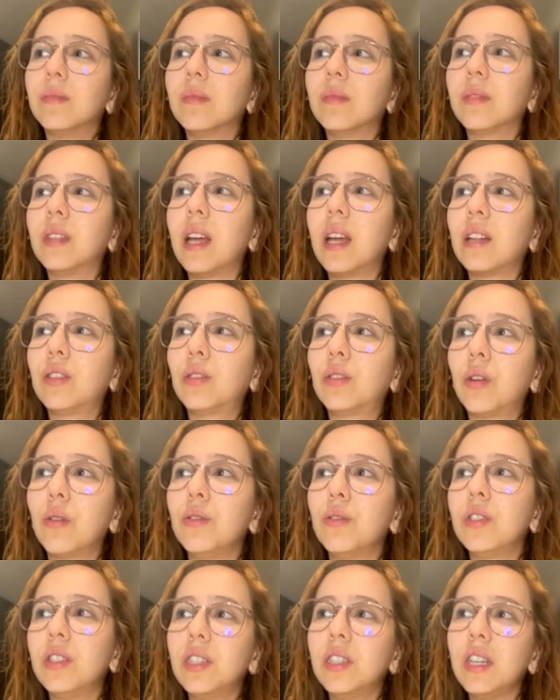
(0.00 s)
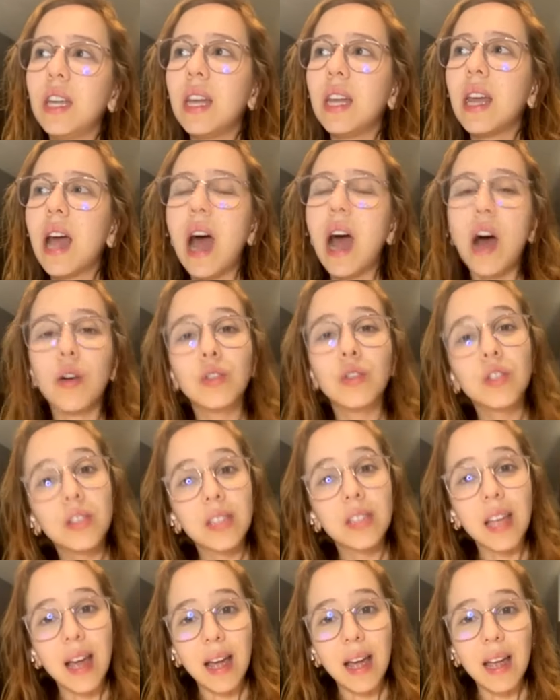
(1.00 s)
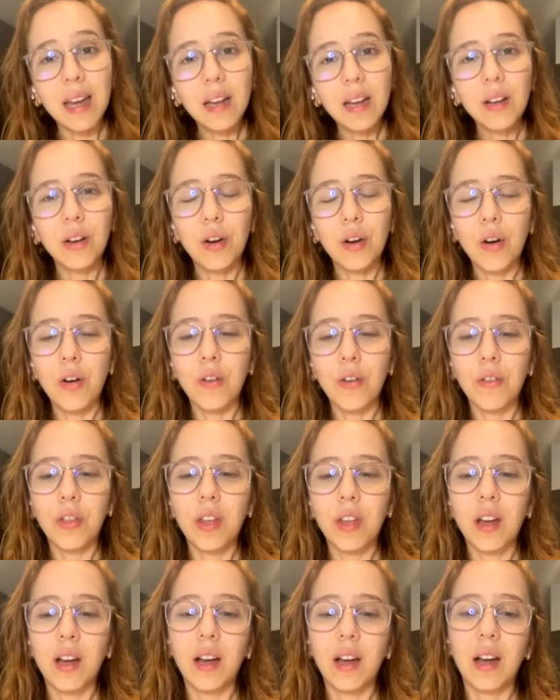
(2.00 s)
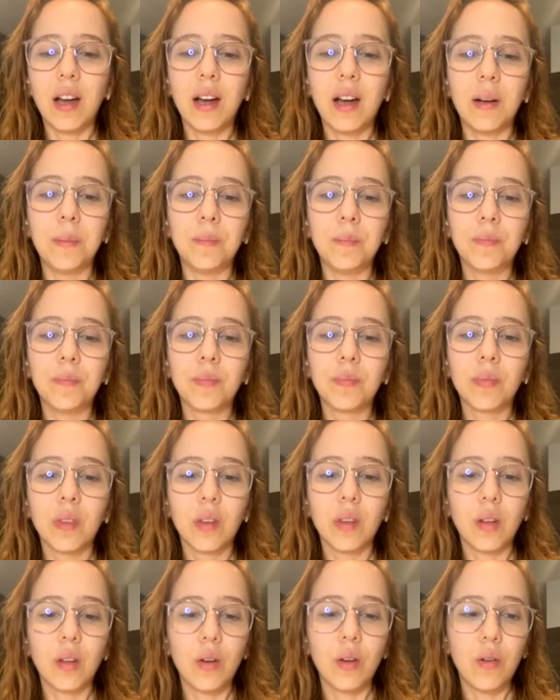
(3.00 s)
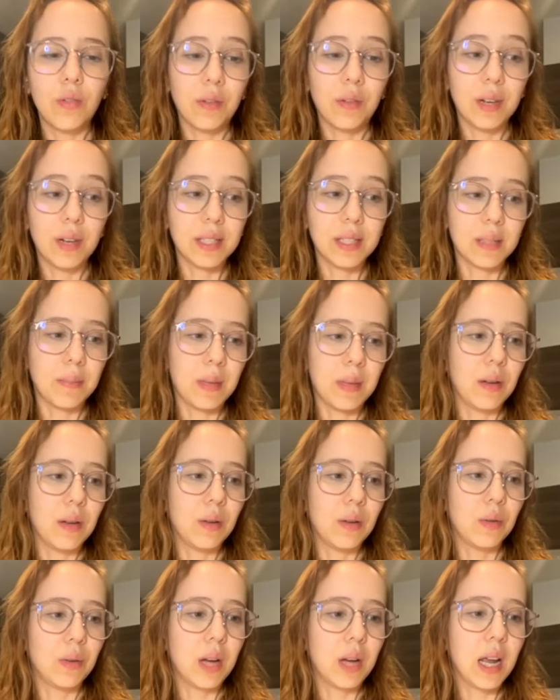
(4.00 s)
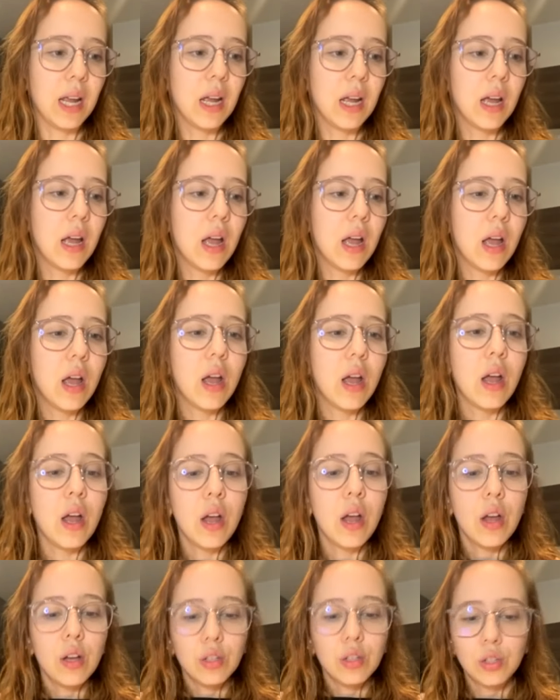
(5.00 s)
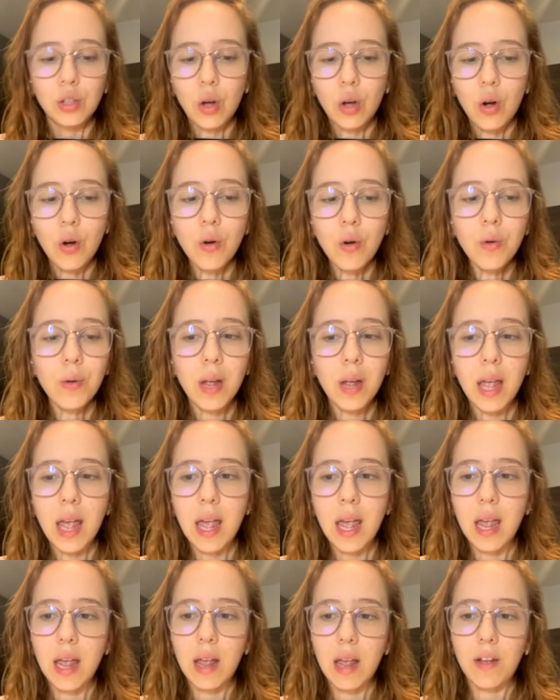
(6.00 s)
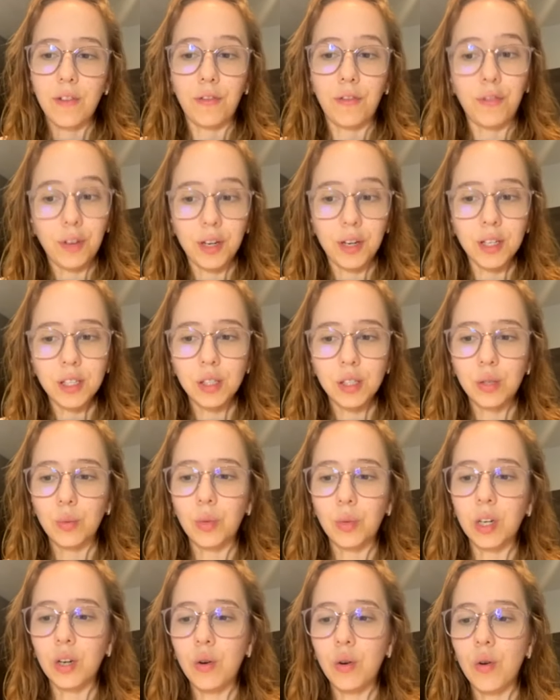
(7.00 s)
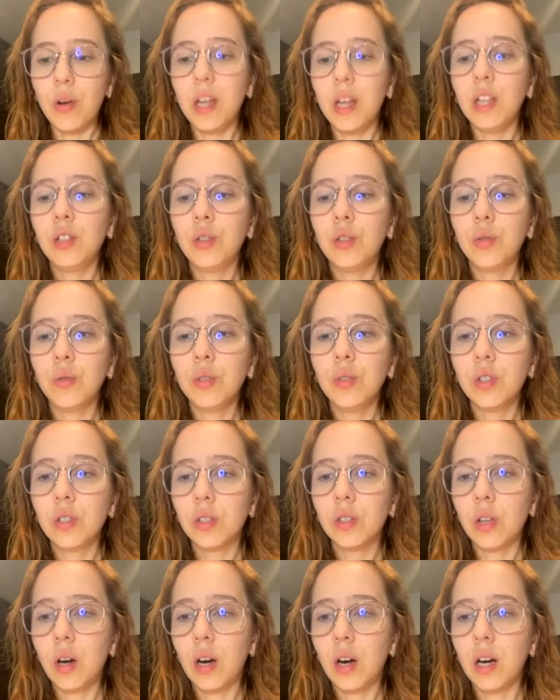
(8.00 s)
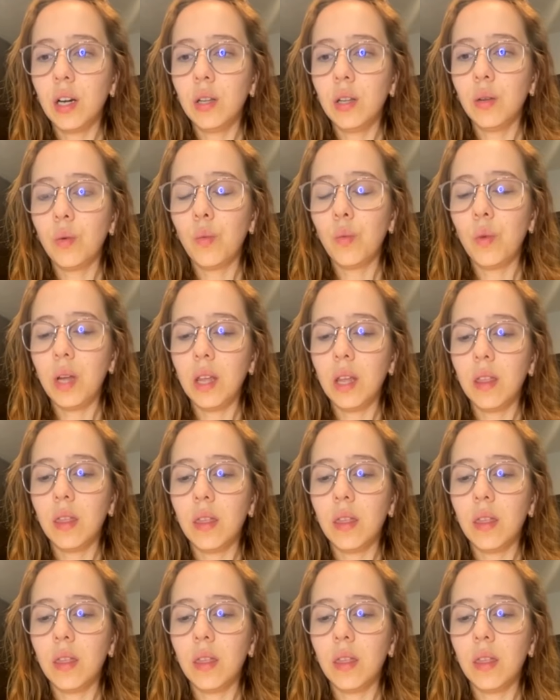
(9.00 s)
that crunchy outside of the recipe. Okay, so first we're going to start with